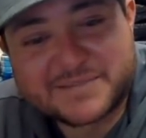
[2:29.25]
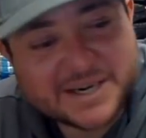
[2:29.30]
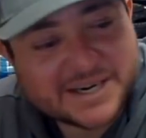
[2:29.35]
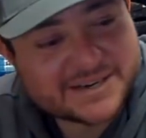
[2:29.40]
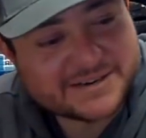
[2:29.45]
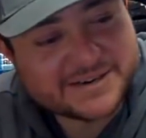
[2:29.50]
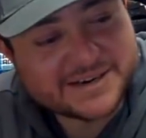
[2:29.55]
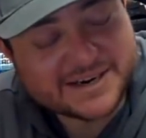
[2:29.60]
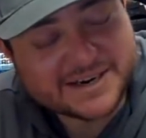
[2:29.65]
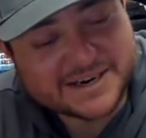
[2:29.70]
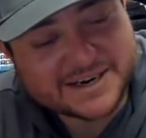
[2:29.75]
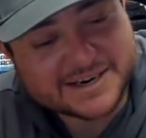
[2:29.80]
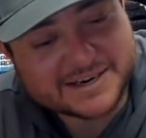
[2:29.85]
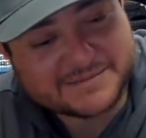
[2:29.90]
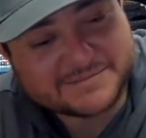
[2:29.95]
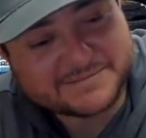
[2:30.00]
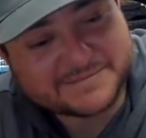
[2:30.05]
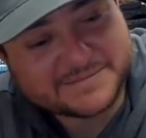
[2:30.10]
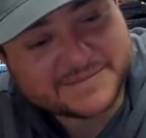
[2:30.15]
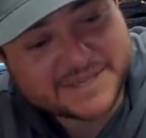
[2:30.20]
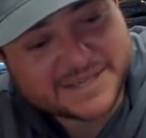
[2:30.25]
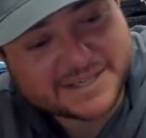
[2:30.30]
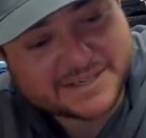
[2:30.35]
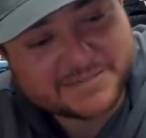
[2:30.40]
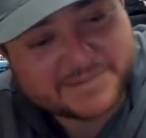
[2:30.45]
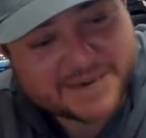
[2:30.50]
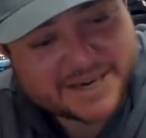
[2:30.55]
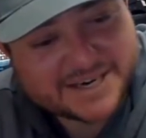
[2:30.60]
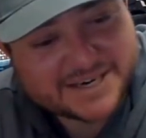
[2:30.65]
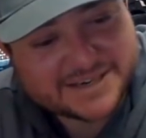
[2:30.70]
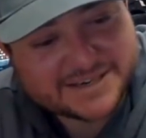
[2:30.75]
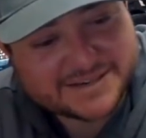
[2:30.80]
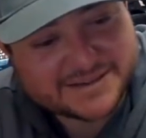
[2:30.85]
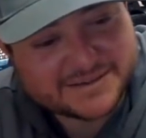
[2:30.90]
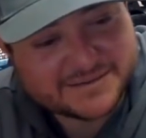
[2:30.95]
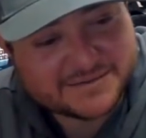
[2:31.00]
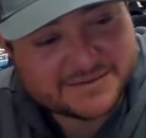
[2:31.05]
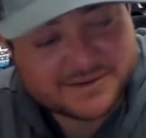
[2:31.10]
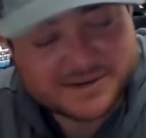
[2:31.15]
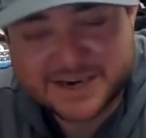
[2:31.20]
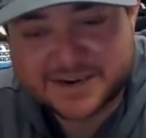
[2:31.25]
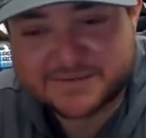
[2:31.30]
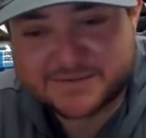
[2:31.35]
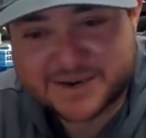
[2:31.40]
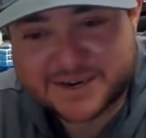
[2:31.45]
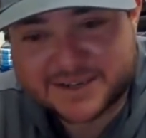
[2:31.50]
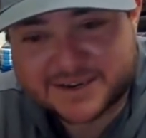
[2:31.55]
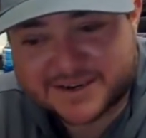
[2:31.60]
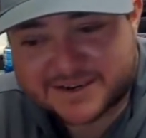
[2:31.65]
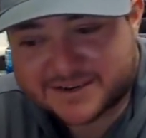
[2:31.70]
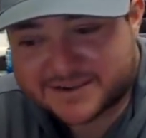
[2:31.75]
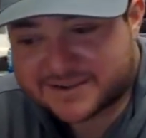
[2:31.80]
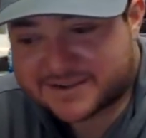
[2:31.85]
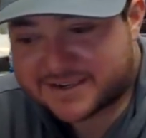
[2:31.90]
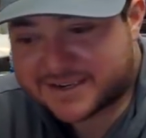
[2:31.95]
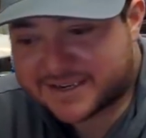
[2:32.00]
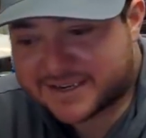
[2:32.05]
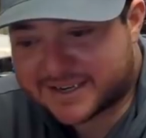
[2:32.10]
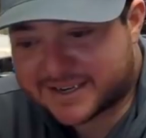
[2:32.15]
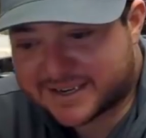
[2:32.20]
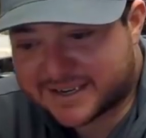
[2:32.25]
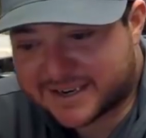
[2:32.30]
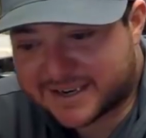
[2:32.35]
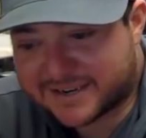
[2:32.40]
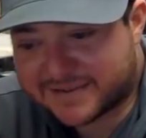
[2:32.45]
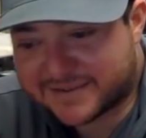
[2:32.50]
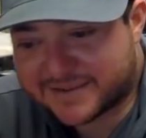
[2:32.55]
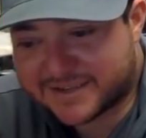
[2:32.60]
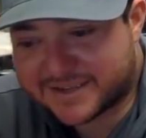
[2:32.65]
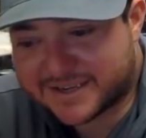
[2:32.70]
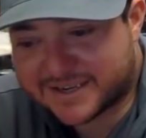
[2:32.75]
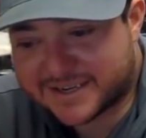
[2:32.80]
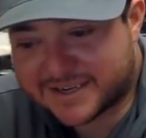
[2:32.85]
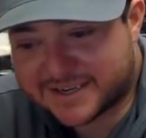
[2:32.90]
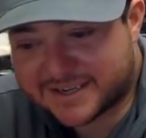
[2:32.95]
But despite the great weather and everything,